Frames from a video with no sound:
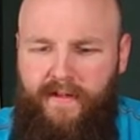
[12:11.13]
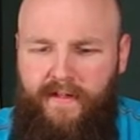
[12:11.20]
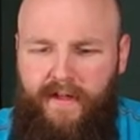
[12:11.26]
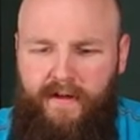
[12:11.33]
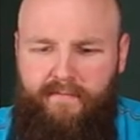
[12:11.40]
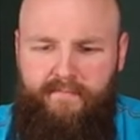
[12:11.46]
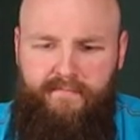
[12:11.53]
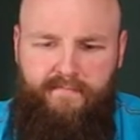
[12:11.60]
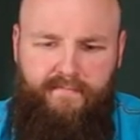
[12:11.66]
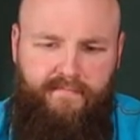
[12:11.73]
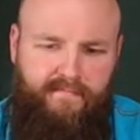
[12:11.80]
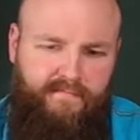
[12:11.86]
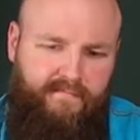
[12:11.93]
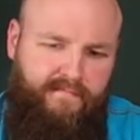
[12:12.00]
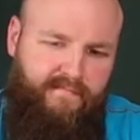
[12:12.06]

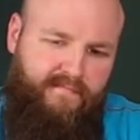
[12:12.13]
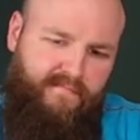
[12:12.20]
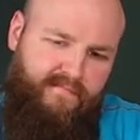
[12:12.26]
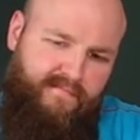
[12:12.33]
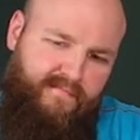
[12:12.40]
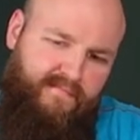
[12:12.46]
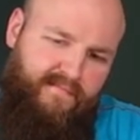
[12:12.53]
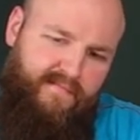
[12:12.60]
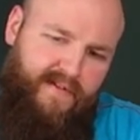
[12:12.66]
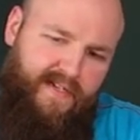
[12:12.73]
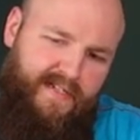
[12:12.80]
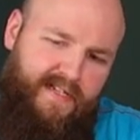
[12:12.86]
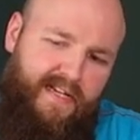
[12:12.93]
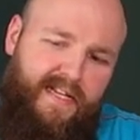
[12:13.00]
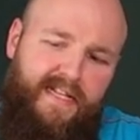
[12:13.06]
Yeah.
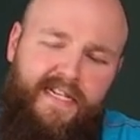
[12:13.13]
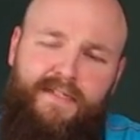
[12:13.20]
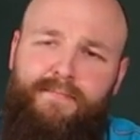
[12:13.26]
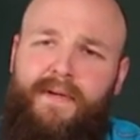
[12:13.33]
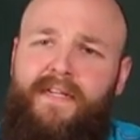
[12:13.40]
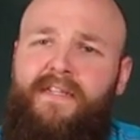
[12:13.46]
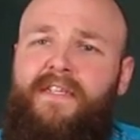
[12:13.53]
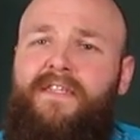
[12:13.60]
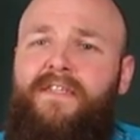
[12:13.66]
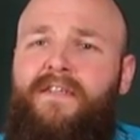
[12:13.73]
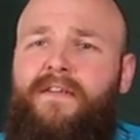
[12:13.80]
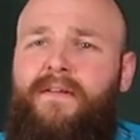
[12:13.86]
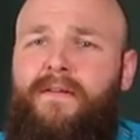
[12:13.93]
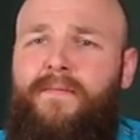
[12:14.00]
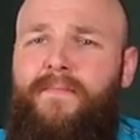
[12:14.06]
I didn't expect this,
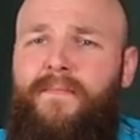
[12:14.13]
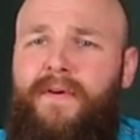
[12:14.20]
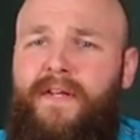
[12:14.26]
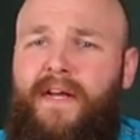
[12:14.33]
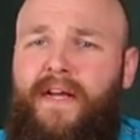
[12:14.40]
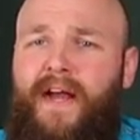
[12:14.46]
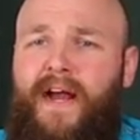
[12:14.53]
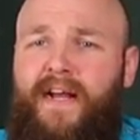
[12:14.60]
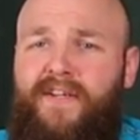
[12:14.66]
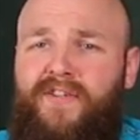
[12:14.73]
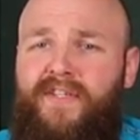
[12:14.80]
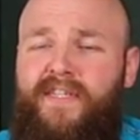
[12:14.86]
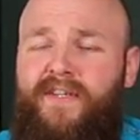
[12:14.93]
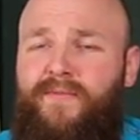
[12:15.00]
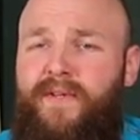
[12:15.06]
but I
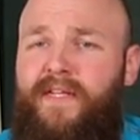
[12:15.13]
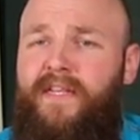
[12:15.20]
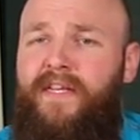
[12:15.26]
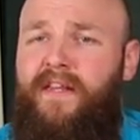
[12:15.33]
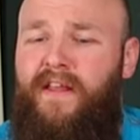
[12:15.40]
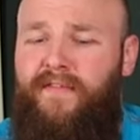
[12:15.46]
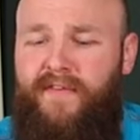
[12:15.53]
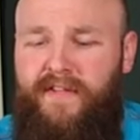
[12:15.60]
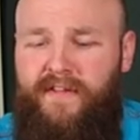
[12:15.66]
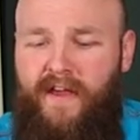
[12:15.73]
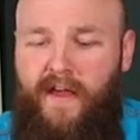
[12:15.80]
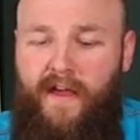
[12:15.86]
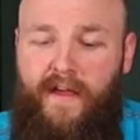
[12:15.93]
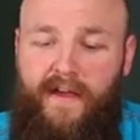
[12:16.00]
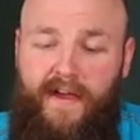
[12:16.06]
actually really love it.
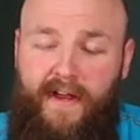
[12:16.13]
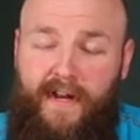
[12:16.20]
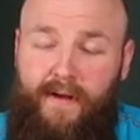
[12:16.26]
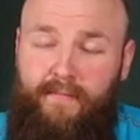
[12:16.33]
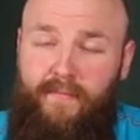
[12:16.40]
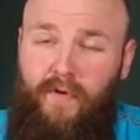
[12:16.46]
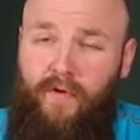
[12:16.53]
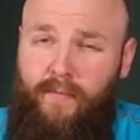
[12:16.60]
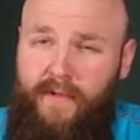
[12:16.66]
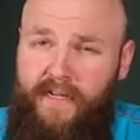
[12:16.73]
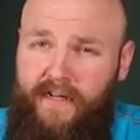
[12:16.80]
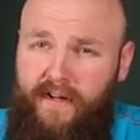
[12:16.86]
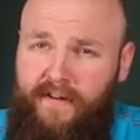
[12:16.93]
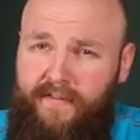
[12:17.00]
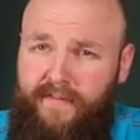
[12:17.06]
And I'm normally
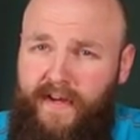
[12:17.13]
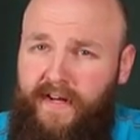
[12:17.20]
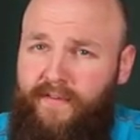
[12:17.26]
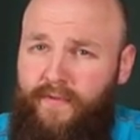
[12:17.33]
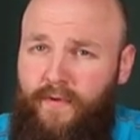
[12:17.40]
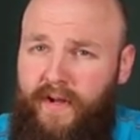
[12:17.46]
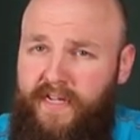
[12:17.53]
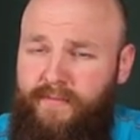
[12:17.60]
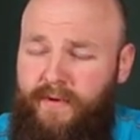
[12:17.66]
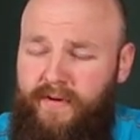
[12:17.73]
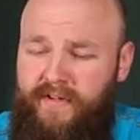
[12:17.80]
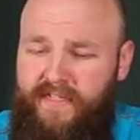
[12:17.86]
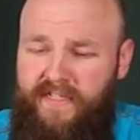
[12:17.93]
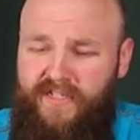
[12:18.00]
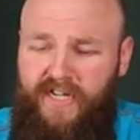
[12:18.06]
not a fan of
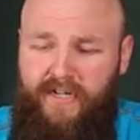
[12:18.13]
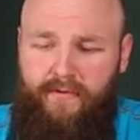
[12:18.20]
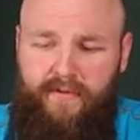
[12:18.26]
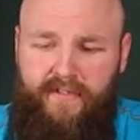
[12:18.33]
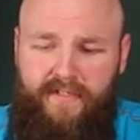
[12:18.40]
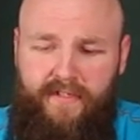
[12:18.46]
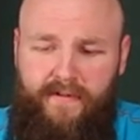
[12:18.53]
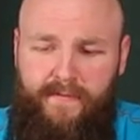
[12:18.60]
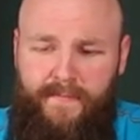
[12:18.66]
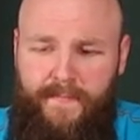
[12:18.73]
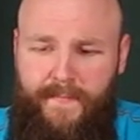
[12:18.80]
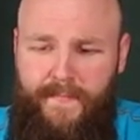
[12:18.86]
raspberries in general, so